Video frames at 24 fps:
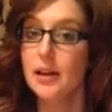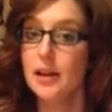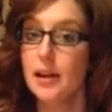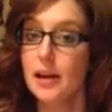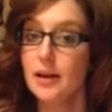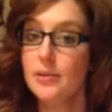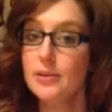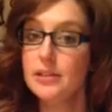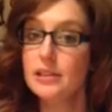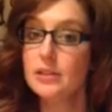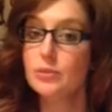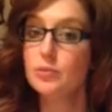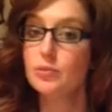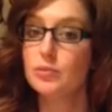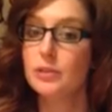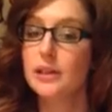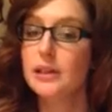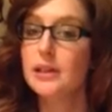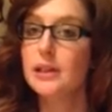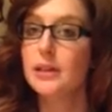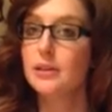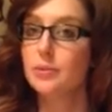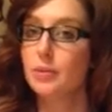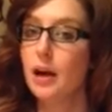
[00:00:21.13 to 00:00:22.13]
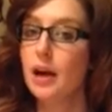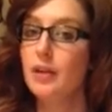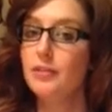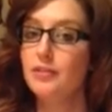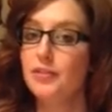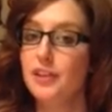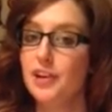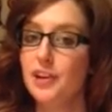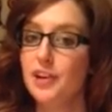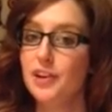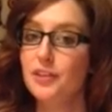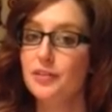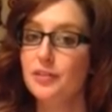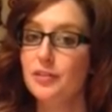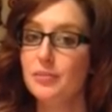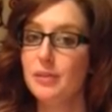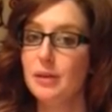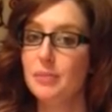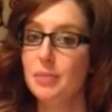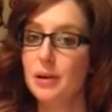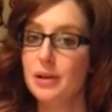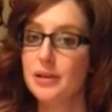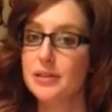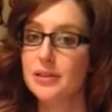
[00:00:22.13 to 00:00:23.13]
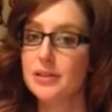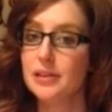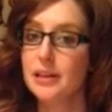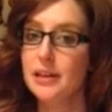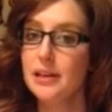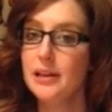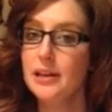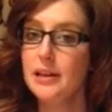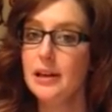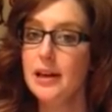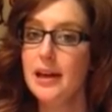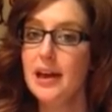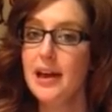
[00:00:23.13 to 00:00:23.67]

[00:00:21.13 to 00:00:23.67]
It was a really rough year for me personally,